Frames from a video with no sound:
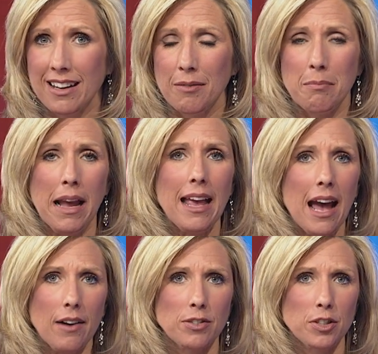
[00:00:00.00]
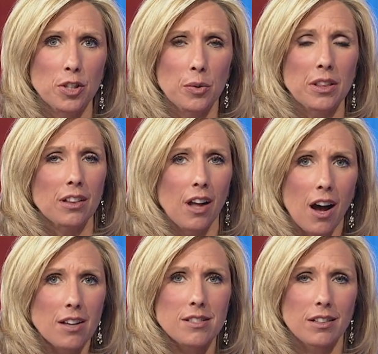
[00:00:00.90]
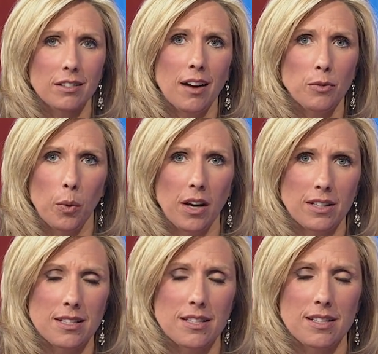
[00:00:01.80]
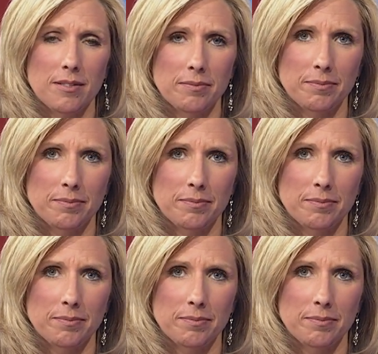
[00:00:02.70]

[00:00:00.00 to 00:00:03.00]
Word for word: may have to do with lost loved ones.